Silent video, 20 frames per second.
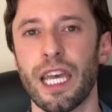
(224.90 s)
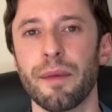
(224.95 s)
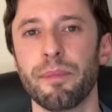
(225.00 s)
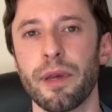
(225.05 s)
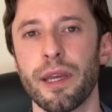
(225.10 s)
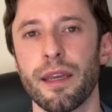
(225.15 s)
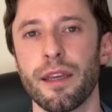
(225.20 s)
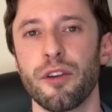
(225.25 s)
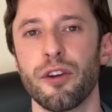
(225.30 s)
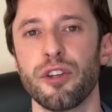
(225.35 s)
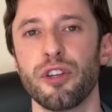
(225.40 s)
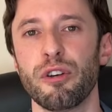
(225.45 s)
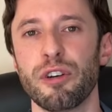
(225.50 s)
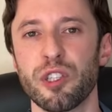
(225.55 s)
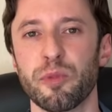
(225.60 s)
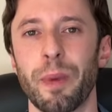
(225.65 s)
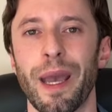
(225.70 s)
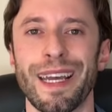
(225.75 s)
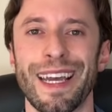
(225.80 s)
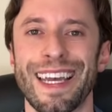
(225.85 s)
Keeping your
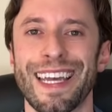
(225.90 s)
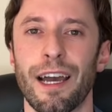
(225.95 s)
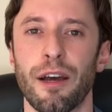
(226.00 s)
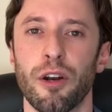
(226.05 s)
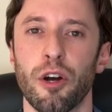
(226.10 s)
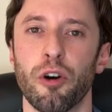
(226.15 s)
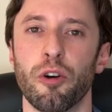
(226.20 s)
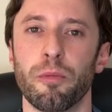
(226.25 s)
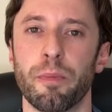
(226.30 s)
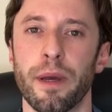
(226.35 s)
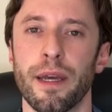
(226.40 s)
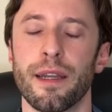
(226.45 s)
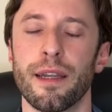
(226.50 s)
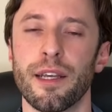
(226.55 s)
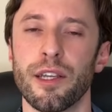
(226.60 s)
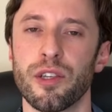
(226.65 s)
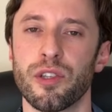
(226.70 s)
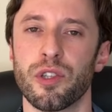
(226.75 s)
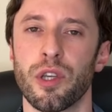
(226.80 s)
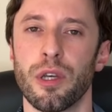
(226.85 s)
US bank account open
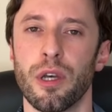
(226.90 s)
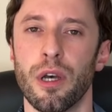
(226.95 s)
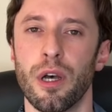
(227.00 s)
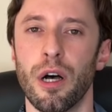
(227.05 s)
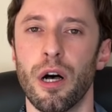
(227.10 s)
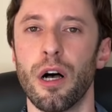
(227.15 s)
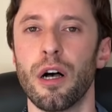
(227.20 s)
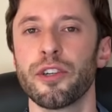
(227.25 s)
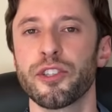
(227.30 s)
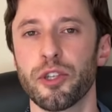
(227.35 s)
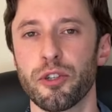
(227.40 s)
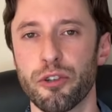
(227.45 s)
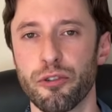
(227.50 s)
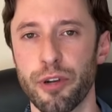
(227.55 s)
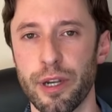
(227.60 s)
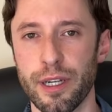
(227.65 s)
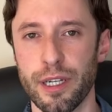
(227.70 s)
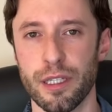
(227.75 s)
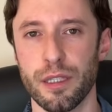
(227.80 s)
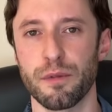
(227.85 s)
is also
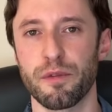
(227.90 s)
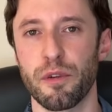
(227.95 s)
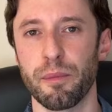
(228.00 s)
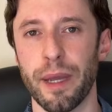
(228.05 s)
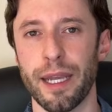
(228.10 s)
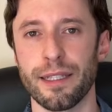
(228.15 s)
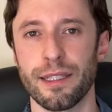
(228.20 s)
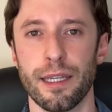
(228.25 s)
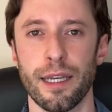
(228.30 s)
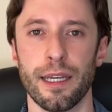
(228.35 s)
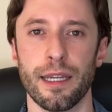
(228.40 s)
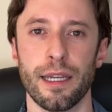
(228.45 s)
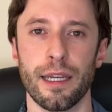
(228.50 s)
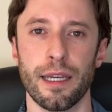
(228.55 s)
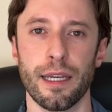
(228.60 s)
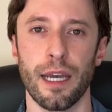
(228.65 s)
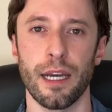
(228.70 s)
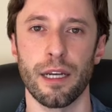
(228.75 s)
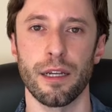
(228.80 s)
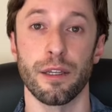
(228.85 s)
critical for
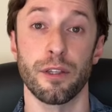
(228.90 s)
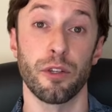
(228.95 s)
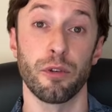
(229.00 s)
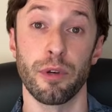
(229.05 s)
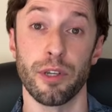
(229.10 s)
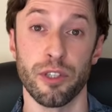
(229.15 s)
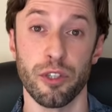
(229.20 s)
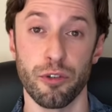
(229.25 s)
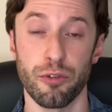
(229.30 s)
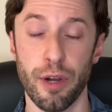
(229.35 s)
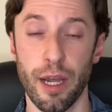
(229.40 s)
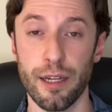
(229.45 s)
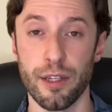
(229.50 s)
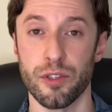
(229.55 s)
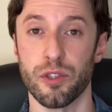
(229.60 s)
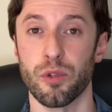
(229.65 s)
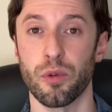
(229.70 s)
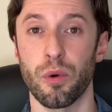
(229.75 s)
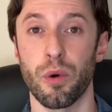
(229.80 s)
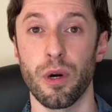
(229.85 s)
maintaining a US credit
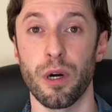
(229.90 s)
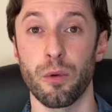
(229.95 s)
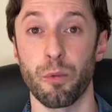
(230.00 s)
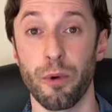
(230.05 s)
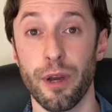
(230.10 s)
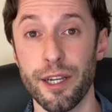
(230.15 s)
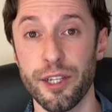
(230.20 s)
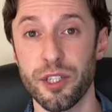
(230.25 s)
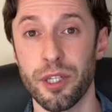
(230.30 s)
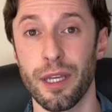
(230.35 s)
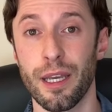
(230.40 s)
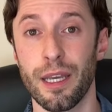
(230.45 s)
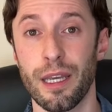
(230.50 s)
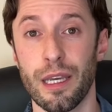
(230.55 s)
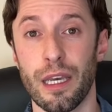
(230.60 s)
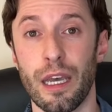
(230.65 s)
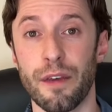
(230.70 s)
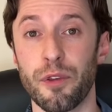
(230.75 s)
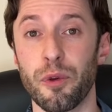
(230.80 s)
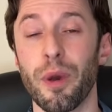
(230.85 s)
score, which,
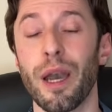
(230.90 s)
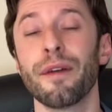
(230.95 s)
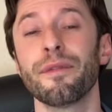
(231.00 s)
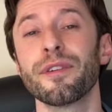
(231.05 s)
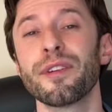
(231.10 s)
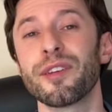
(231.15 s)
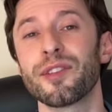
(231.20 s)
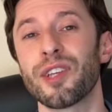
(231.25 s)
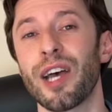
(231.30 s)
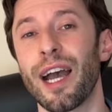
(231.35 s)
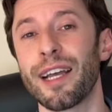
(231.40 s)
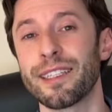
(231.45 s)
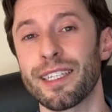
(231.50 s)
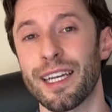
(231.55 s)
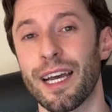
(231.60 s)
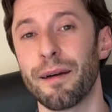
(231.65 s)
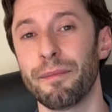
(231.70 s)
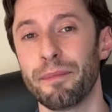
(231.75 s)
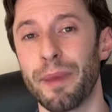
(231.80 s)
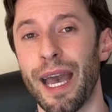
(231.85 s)
if you ever decide to
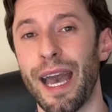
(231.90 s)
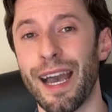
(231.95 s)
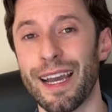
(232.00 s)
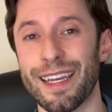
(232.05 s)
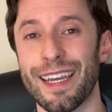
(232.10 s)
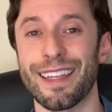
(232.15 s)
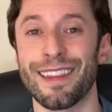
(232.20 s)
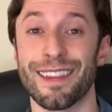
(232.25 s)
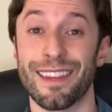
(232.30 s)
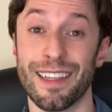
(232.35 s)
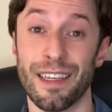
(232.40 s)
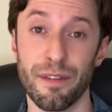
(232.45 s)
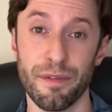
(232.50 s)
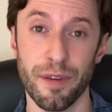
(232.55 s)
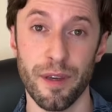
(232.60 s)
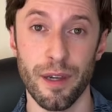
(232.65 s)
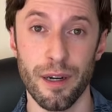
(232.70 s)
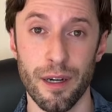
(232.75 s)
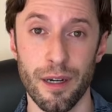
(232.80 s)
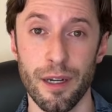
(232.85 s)
come back and live
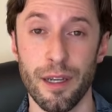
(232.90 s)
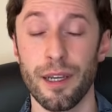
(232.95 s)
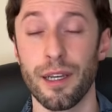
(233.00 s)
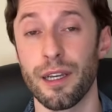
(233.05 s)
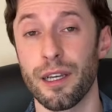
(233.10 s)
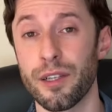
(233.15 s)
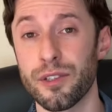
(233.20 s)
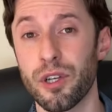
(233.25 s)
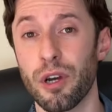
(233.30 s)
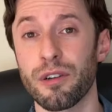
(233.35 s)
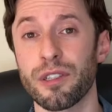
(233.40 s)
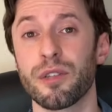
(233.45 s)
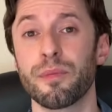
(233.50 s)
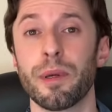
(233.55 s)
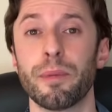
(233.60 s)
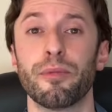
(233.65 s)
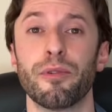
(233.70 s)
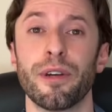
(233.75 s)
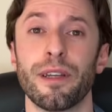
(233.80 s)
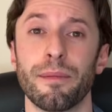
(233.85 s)
here, is going to
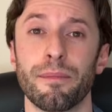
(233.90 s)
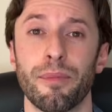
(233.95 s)
be pretty